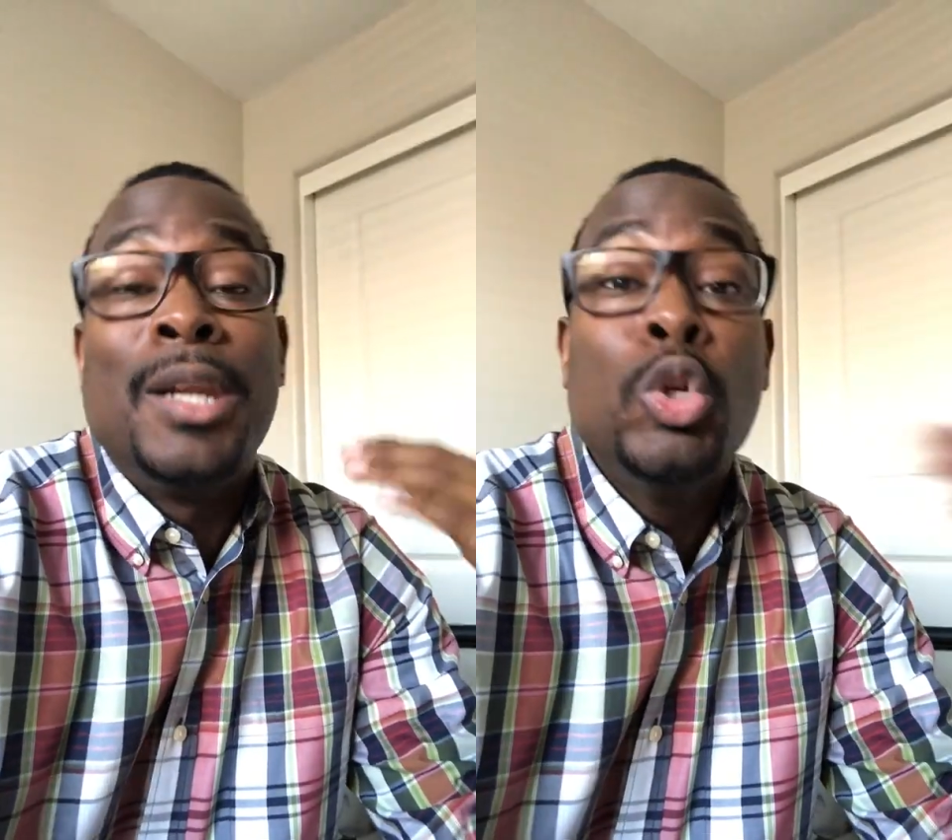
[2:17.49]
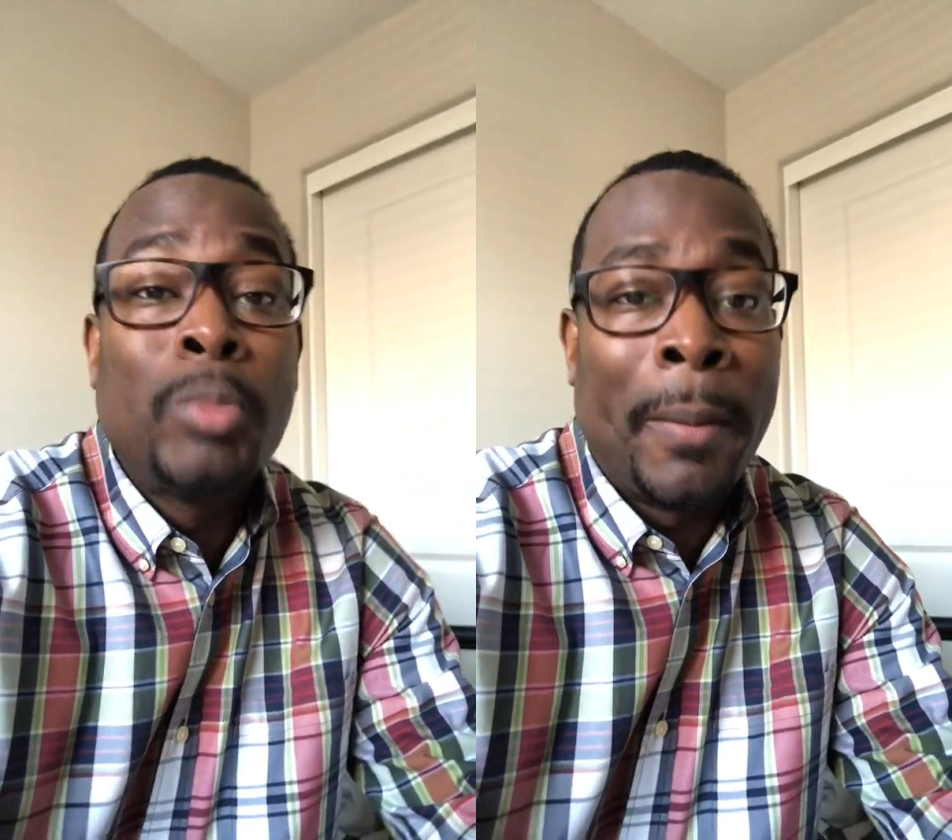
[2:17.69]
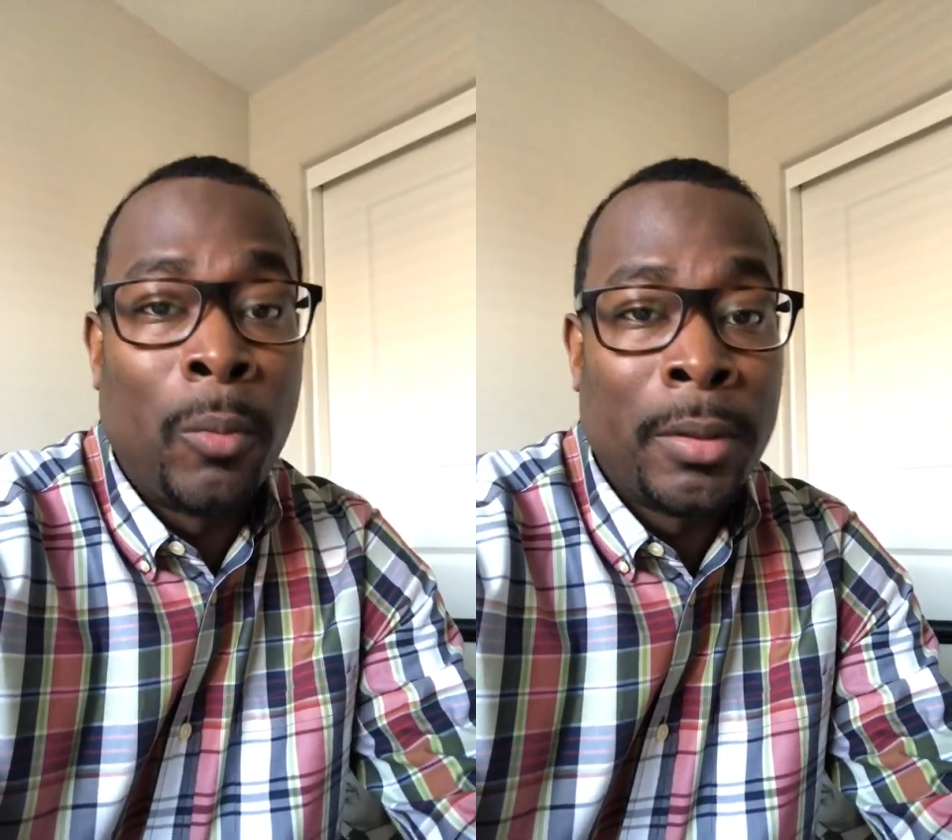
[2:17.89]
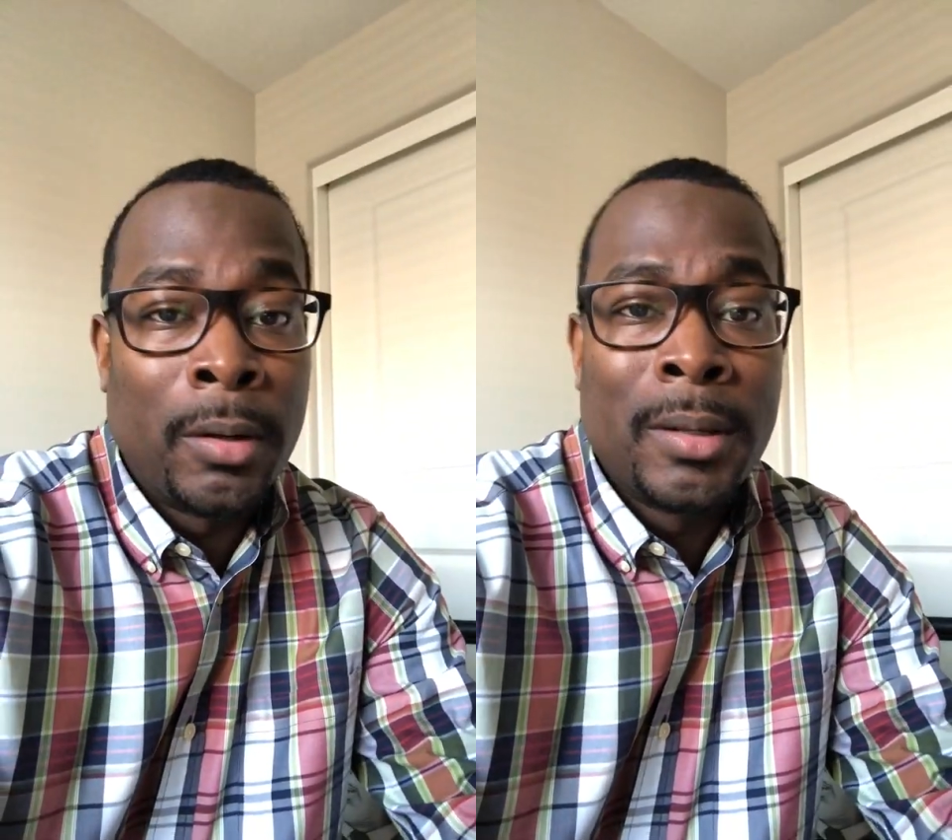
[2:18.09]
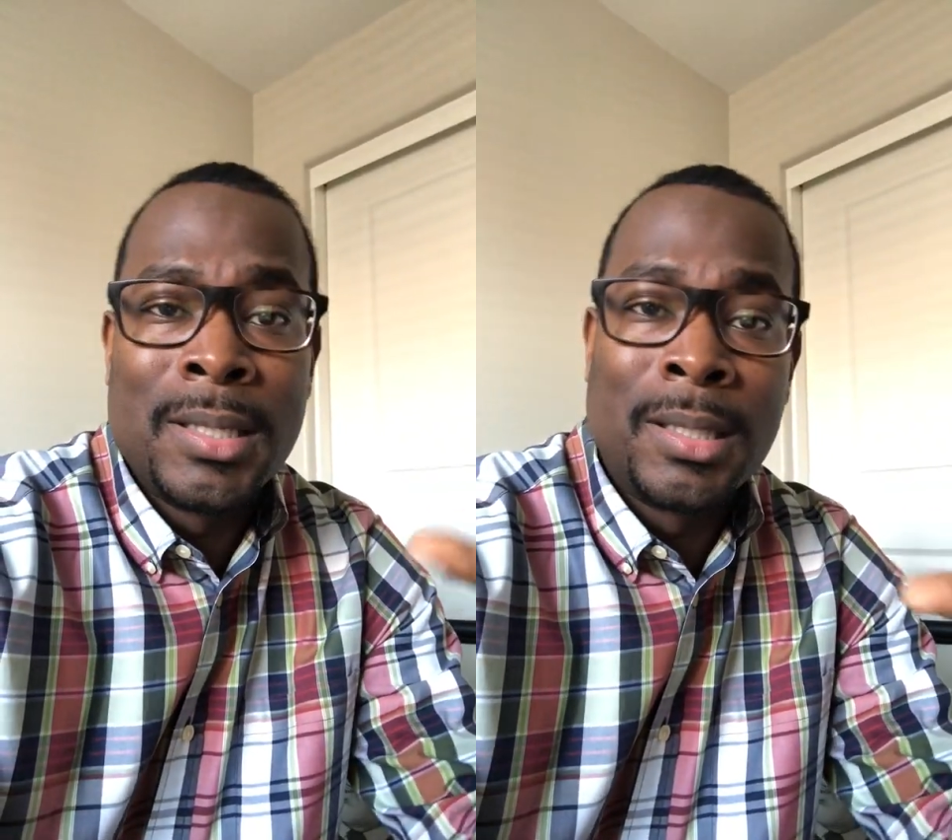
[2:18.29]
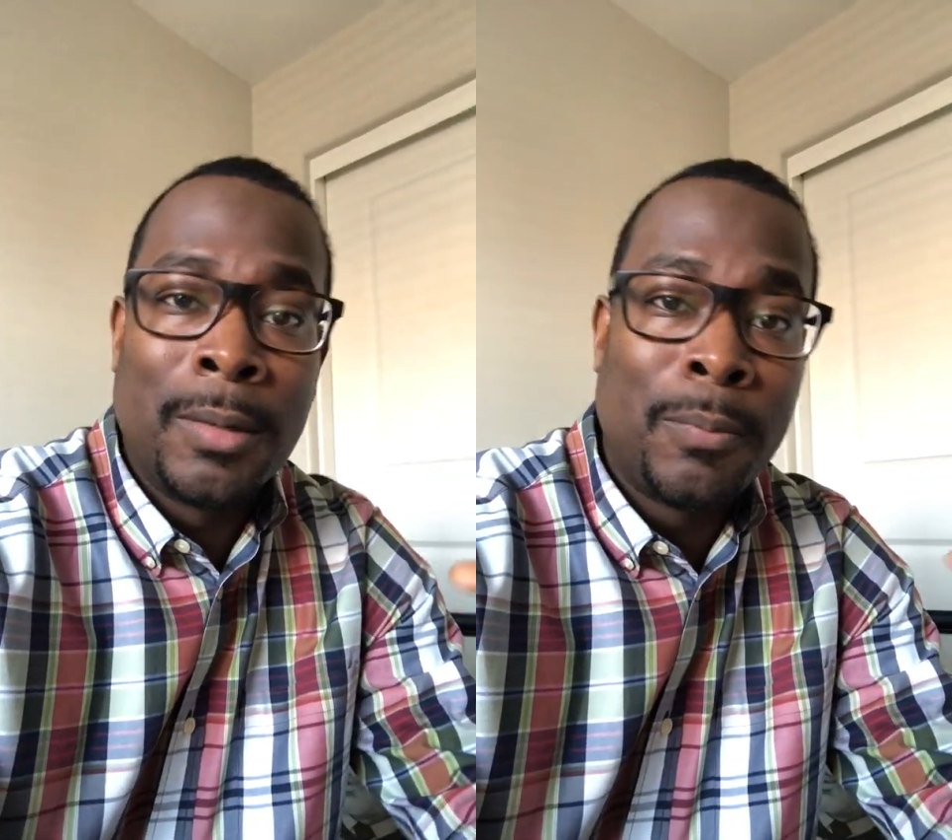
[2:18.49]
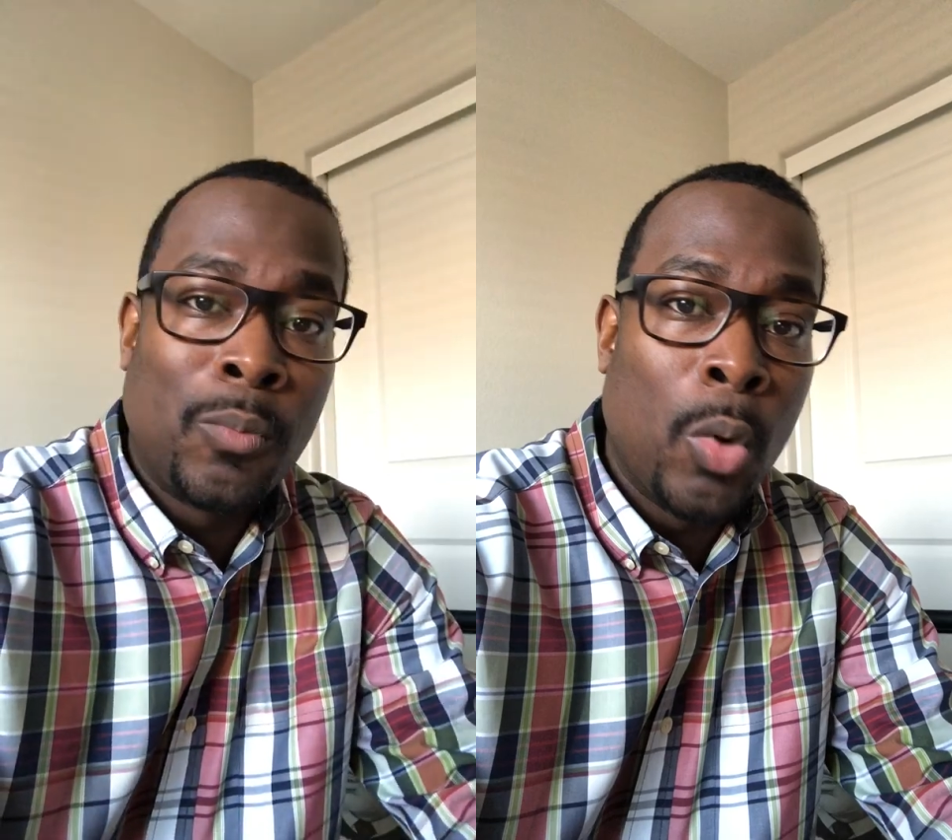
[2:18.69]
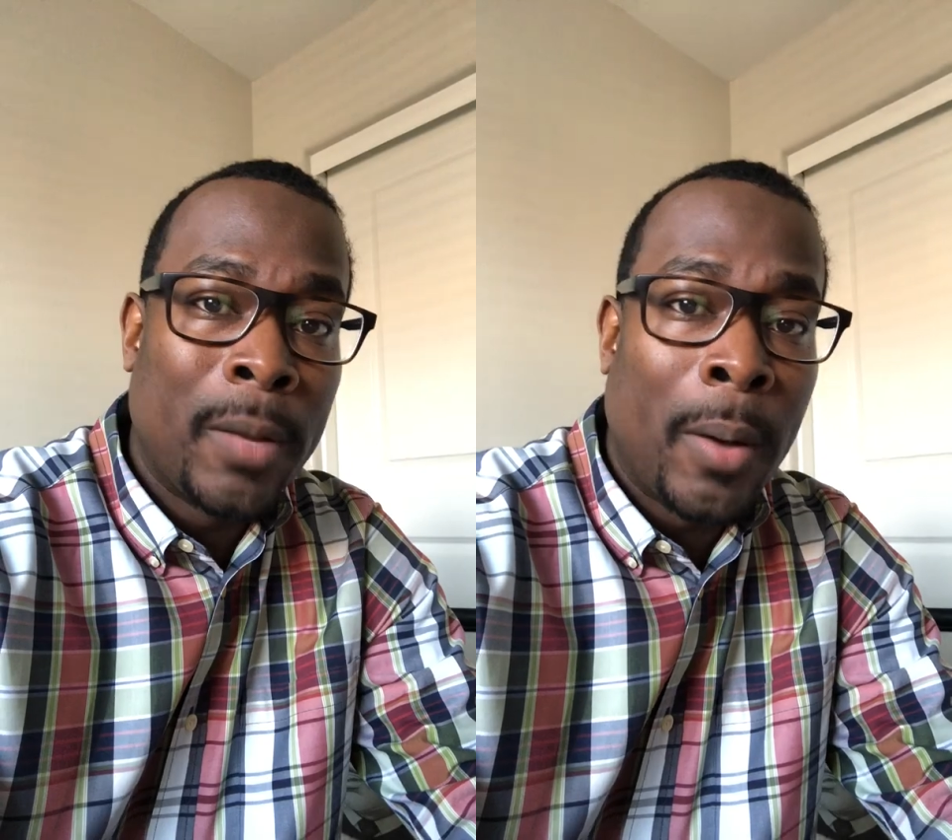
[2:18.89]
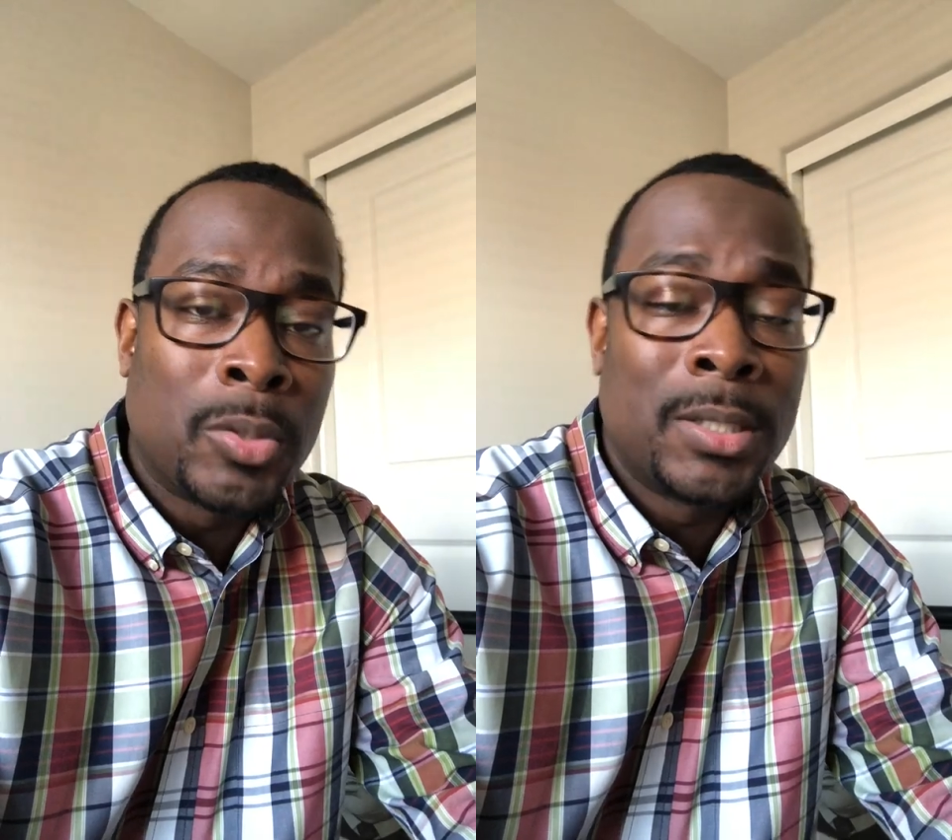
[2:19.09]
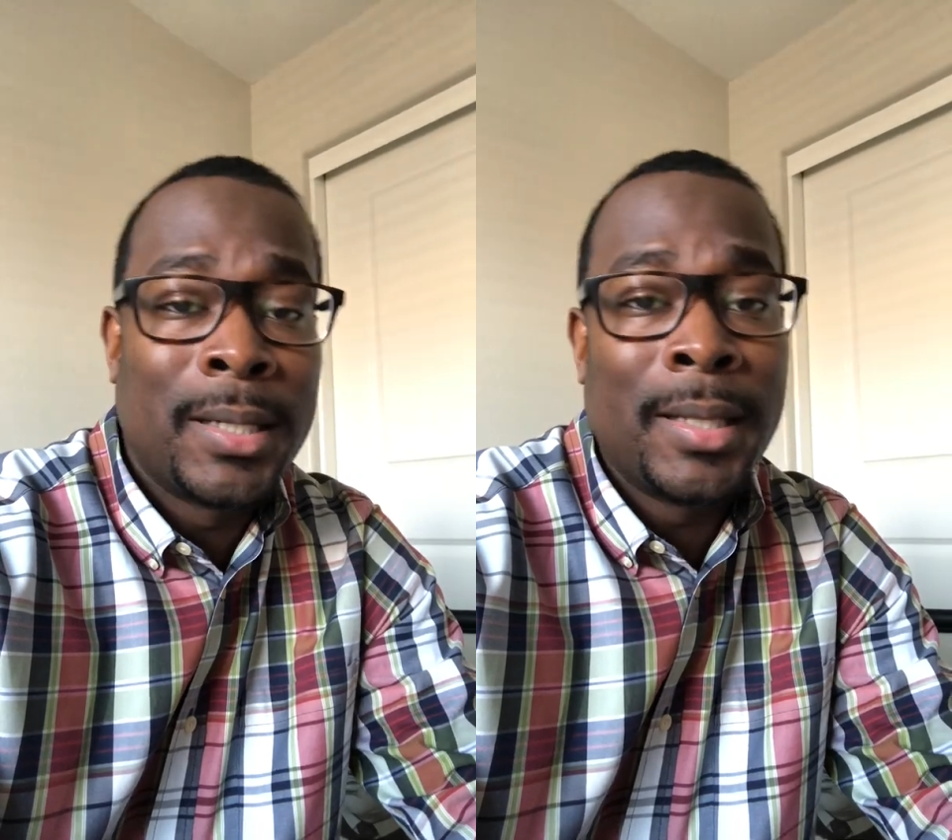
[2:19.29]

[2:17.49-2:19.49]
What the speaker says: newspaper with her because the wanted poster